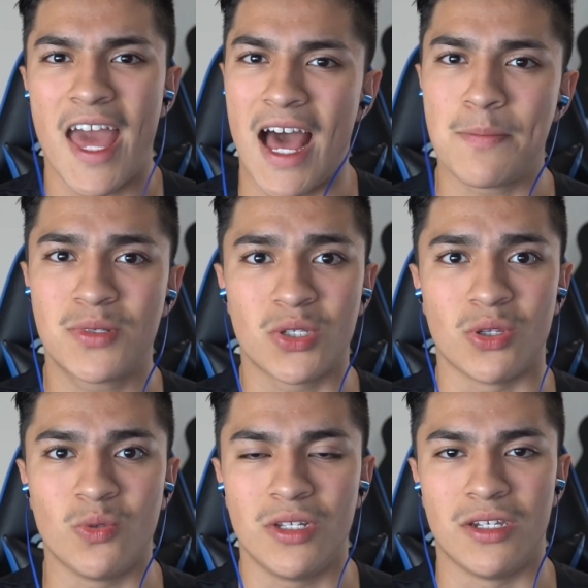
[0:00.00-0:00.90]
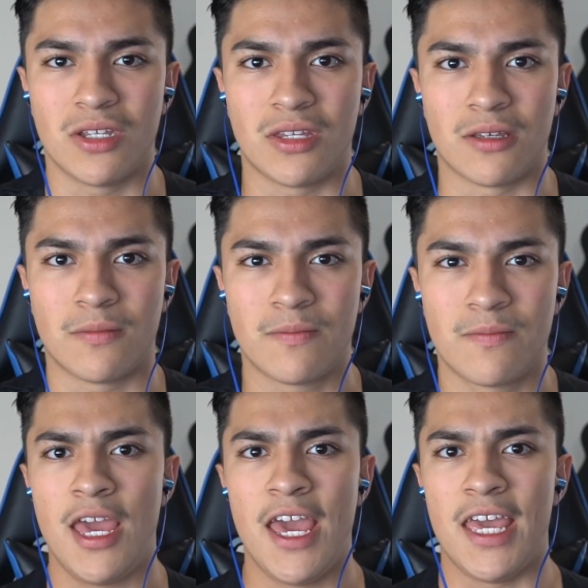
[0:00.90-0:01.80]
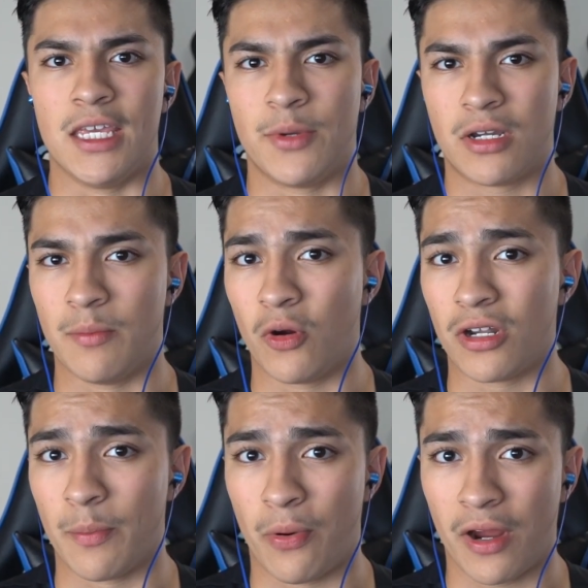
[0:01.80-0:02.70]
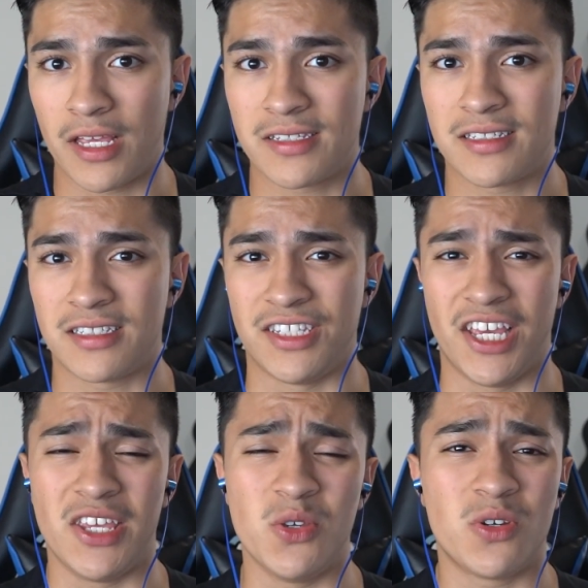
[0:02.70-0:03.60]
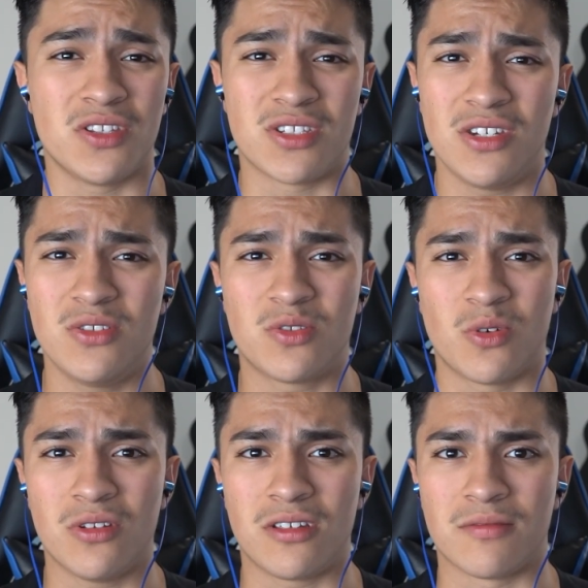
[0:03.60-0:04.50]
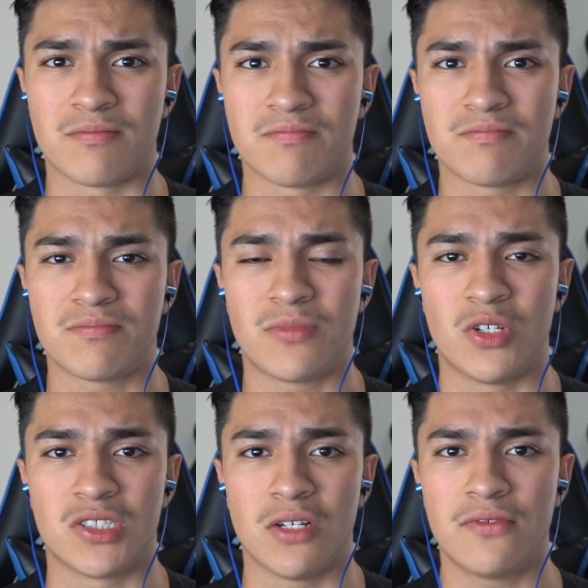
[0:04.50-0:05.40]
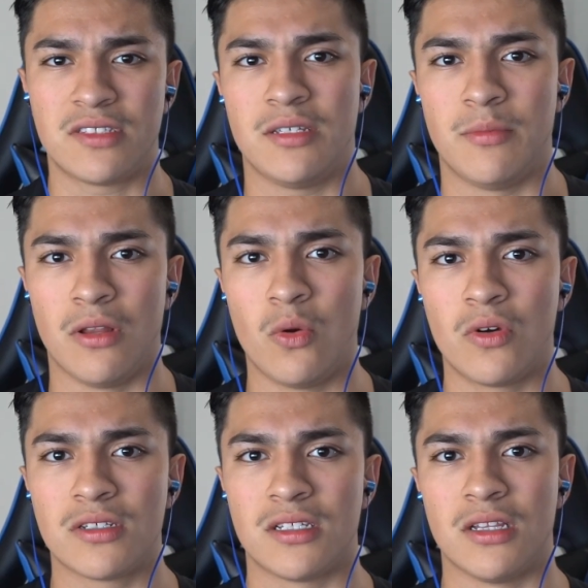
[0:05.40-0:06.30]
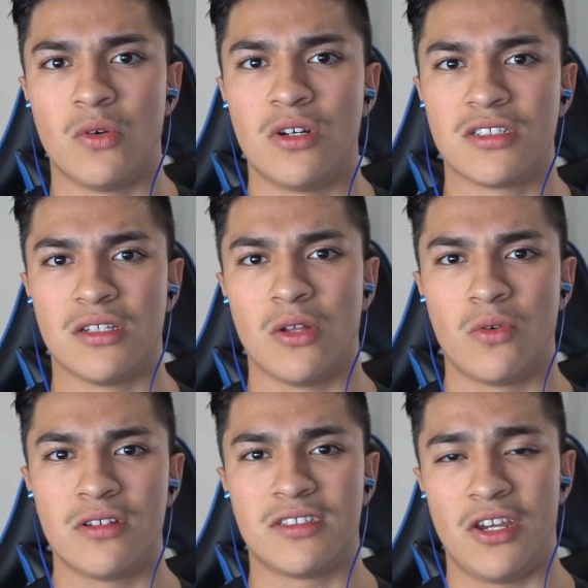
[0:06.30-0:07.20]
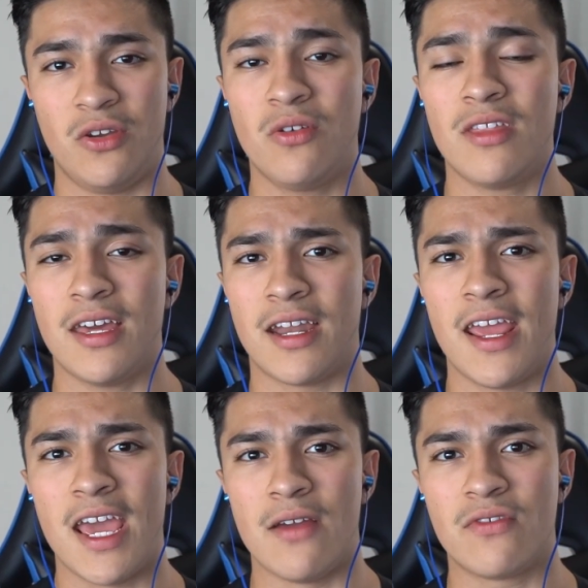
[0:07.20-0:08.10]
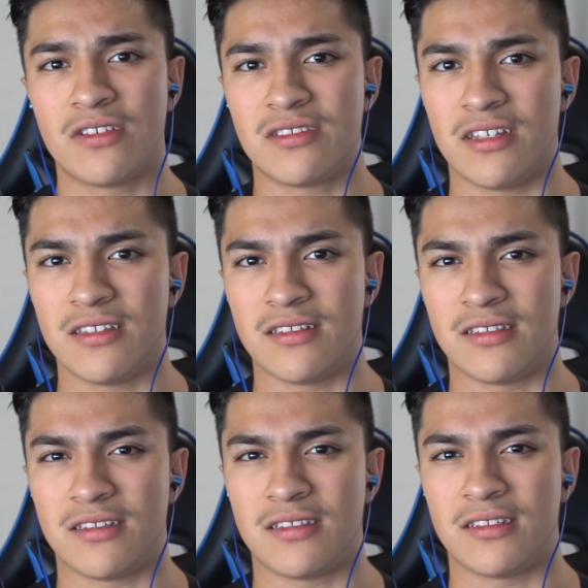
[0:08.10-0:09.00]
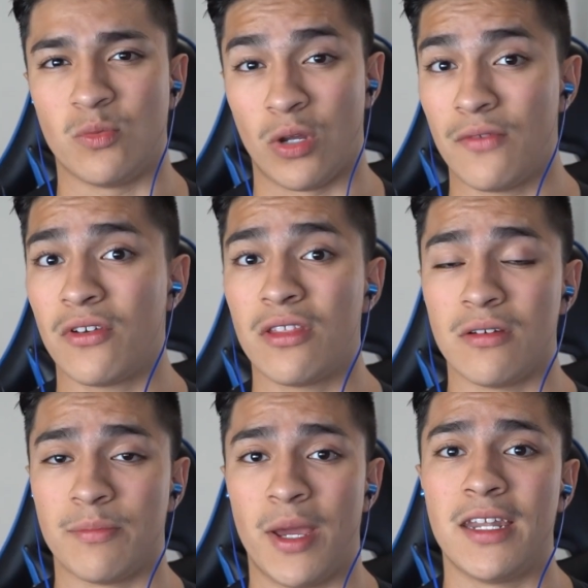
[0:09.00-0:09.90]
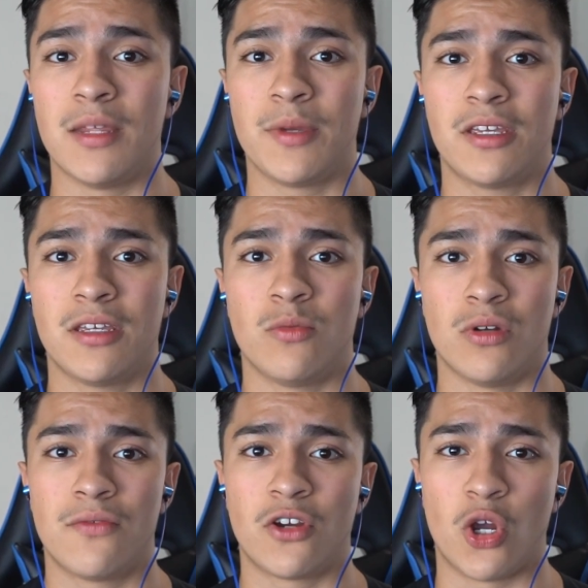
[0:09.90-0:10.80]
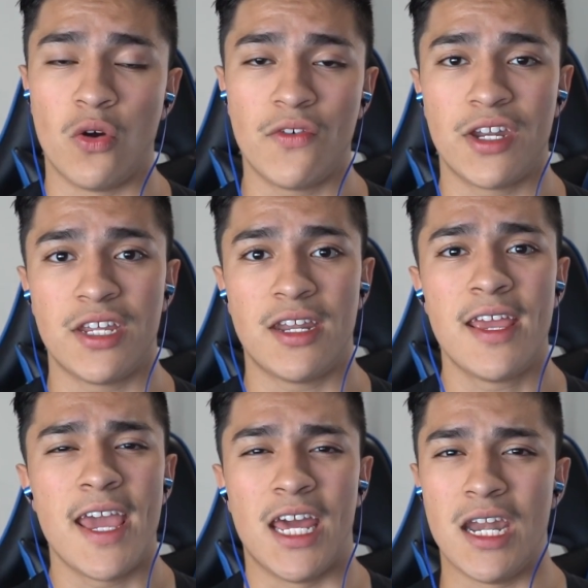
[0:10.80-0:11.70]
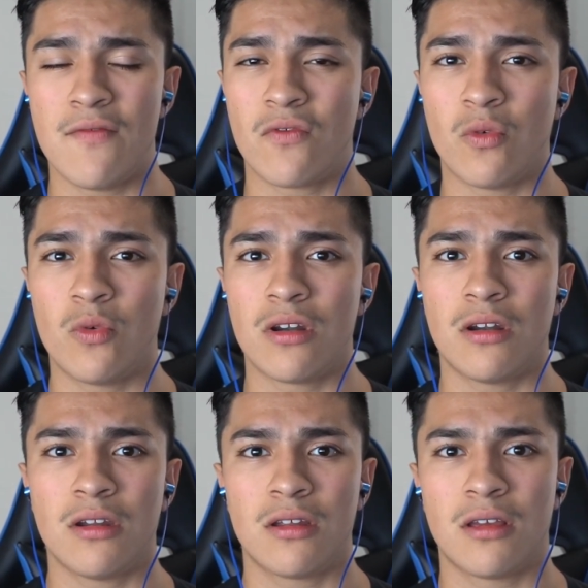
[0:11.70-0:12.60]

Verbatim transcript: Absolutely nothing. You become more depressed, yet you continue scrolling. Your self esteem lowers and lowers and lowers. Did you know that ever since whenever the pandemic hit, whenever COVID hit, and everyone